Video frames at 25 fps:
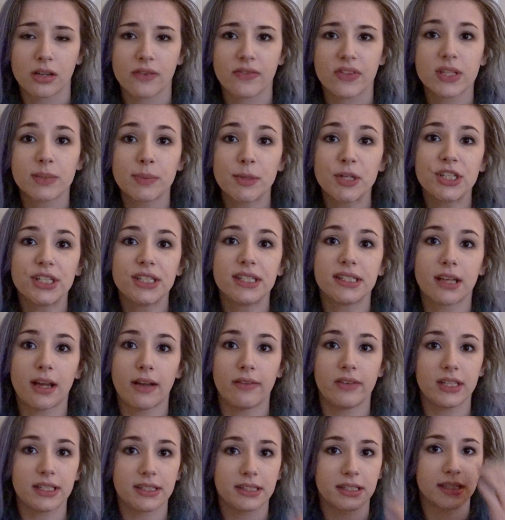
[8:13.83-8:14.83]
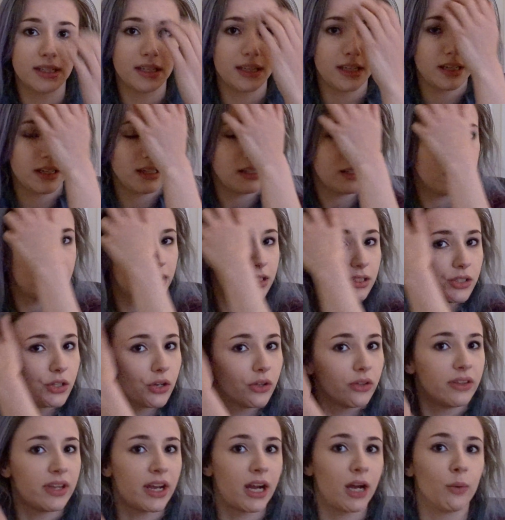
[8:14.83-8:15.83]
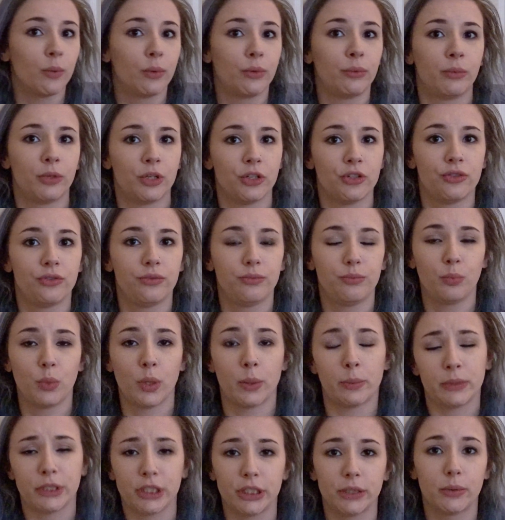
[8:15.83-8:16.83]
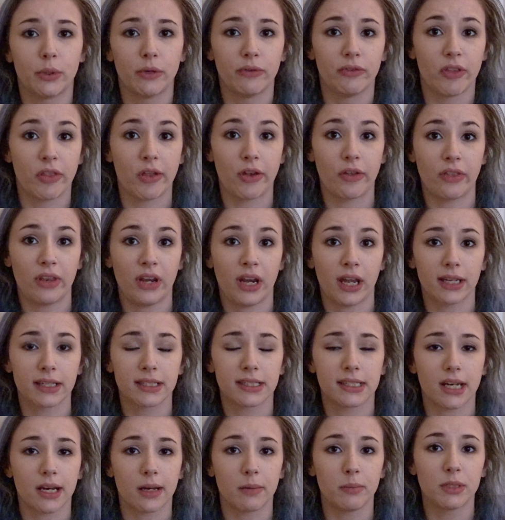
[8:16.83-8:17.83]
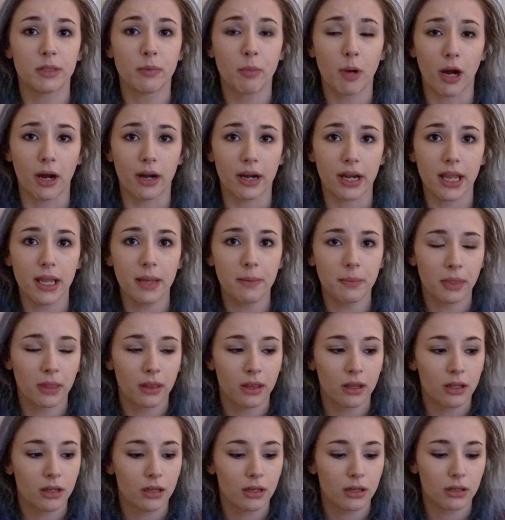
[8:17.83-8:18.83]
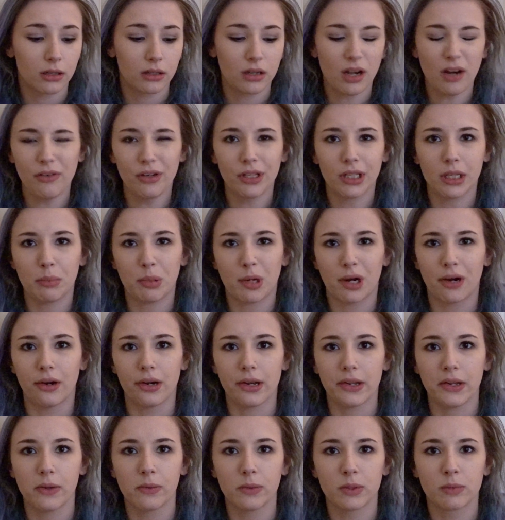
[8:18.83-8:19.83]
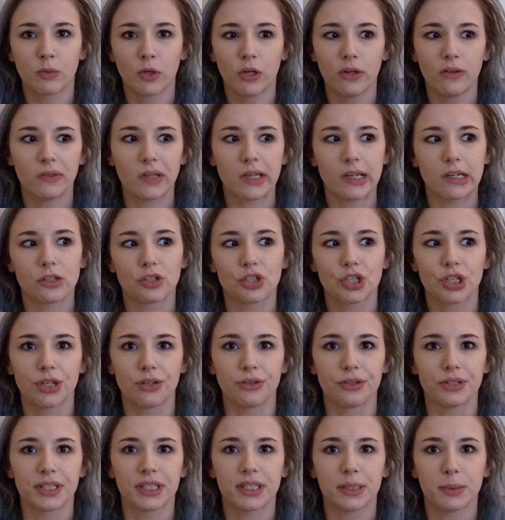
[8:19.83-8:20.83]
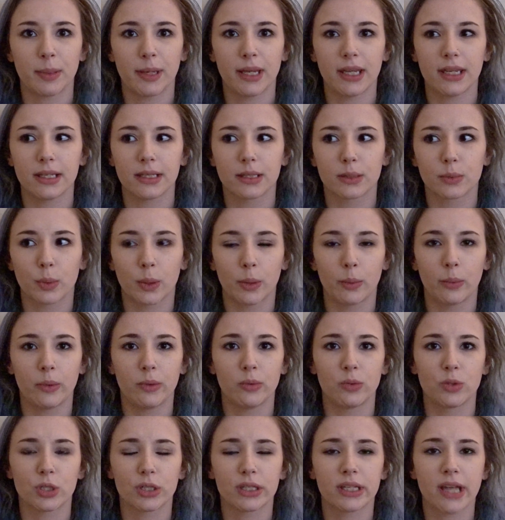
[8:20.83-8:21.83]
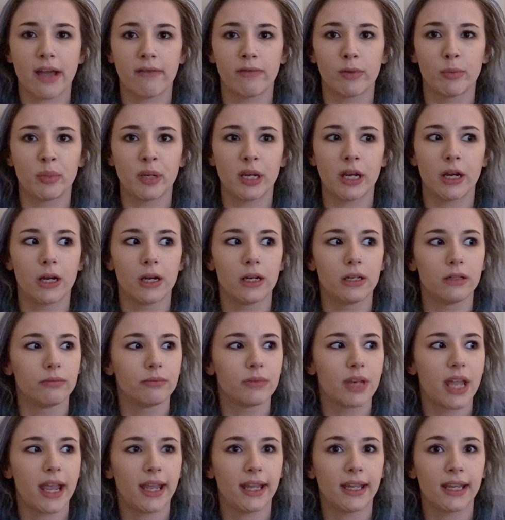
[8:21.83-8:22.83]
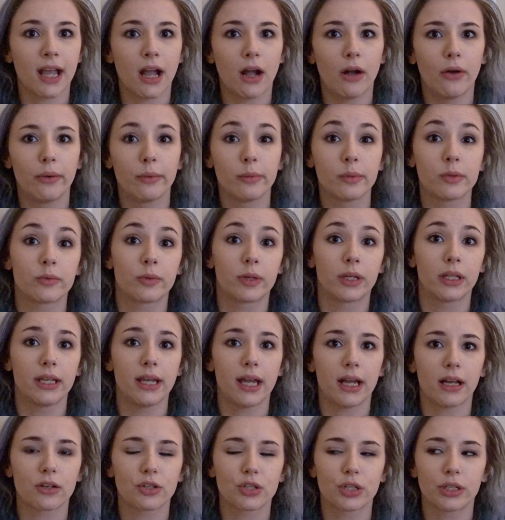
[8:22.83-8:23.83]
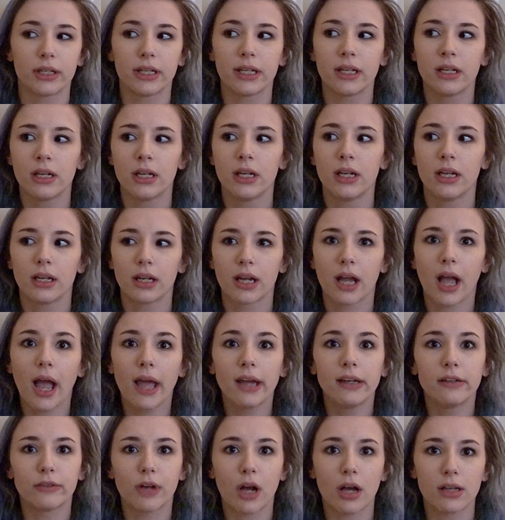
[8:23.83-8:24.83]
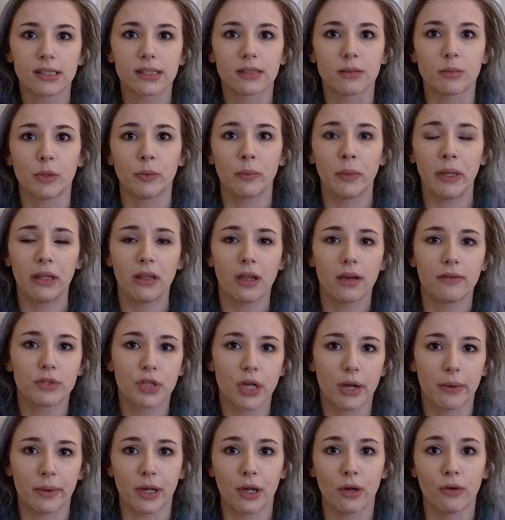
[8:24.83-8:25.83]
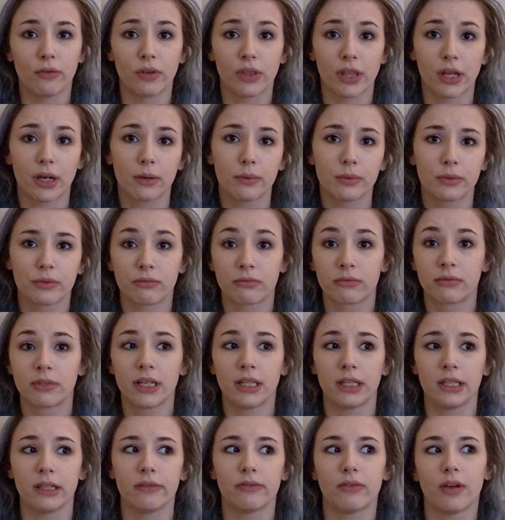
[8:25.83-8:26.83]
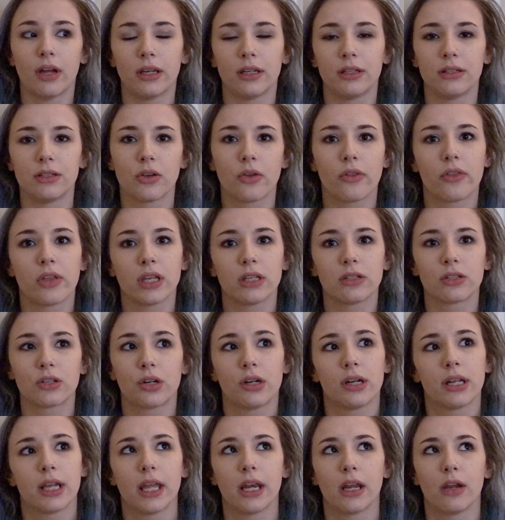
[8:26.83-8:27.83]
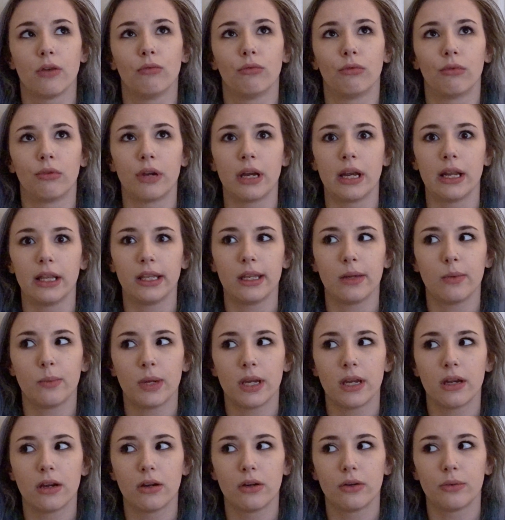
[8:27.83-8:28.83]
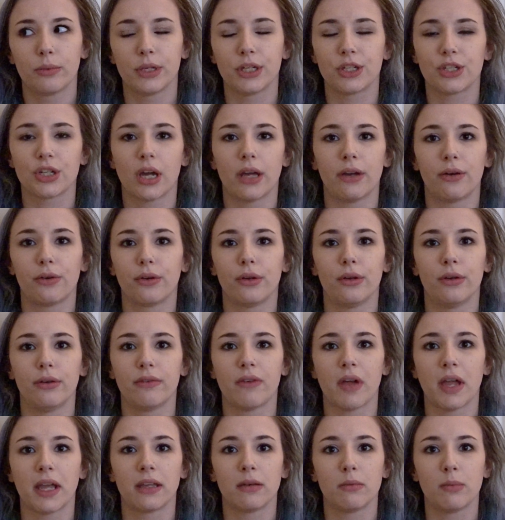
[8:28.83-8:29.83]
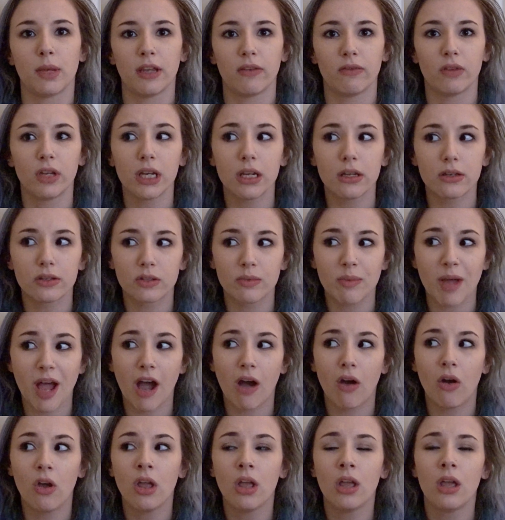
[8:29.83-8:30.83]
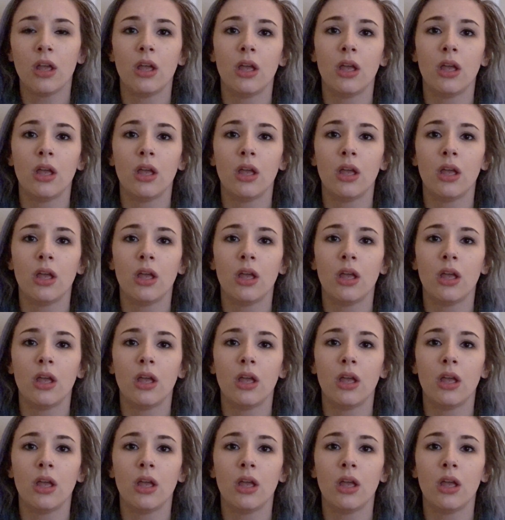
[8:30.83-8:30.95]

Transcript: This person's obviously still there when we go over there the next time to party. Not really party, it was more of like a chill space where we would just have a beer and hang out. It was really actually kind of awesome and we loved going over there. It was really fun until things started getting really weird, which I don't know if I can make videos about.